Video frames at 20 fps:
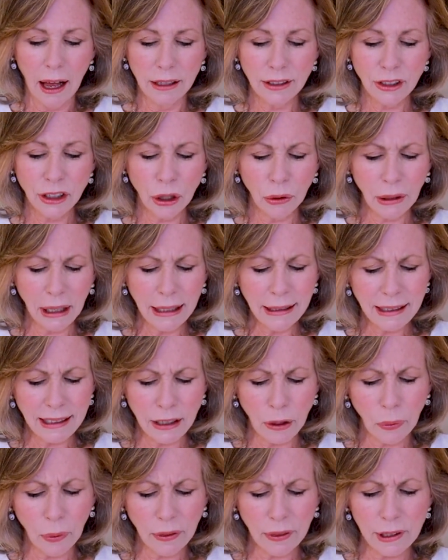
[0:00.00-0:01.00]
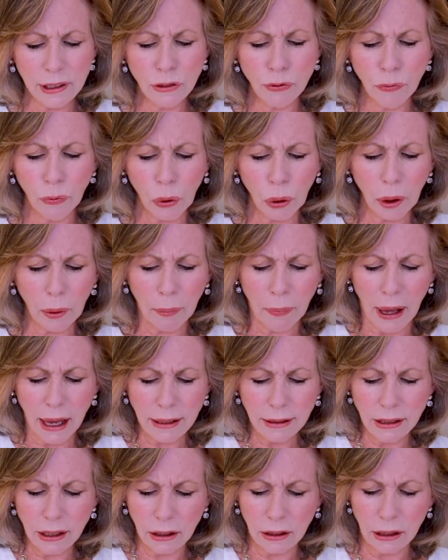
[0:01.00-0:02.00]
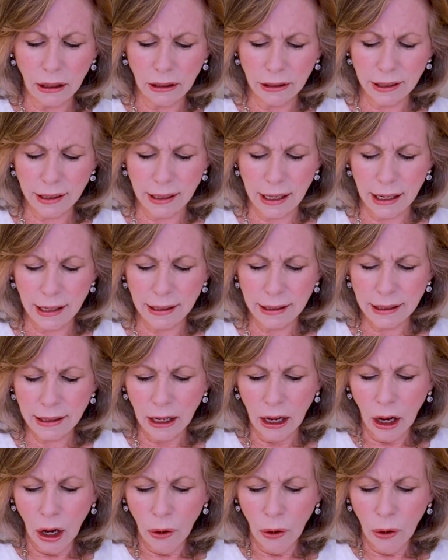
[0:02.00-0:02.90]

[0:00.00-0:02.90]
So let's see what this Four of Pentacles is.